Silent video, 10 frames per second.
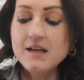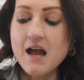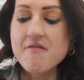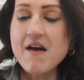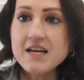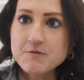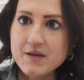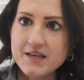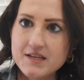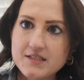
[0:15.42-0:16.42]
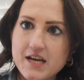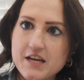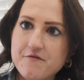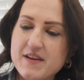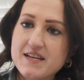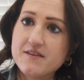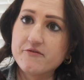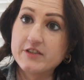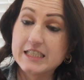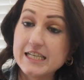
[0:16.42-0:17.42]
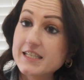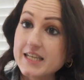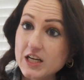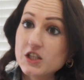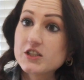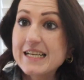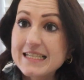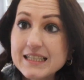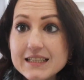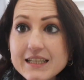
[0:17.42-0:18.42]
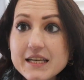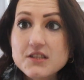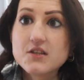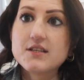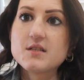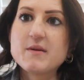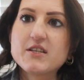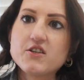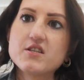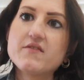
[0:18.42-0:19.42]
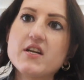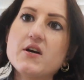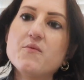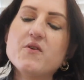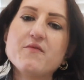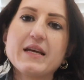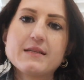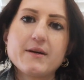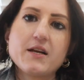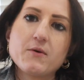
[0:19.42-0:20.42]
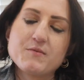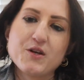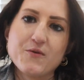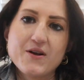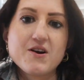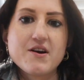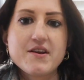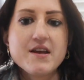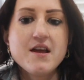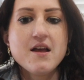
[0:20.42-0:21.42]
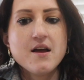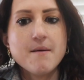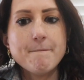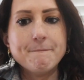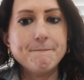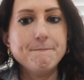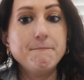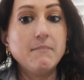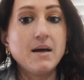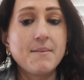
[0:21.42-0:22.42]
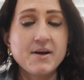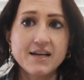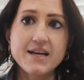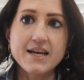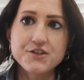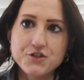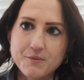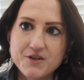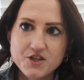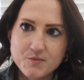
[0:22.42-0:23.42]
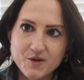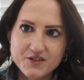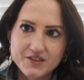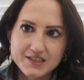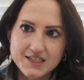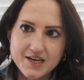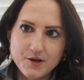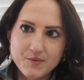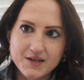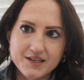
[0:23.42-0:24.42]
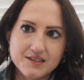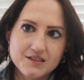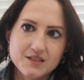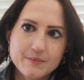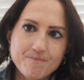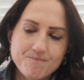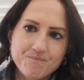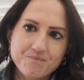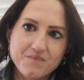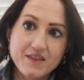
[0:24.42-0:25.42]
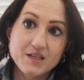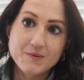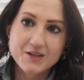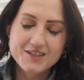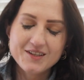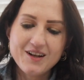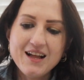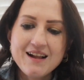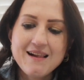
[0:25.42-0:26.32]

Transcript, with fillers: And that is because I have been very sick recently, so this is basically just a video of me explaining what's been going on. I'm not going to get too much into personal detail because it's personal.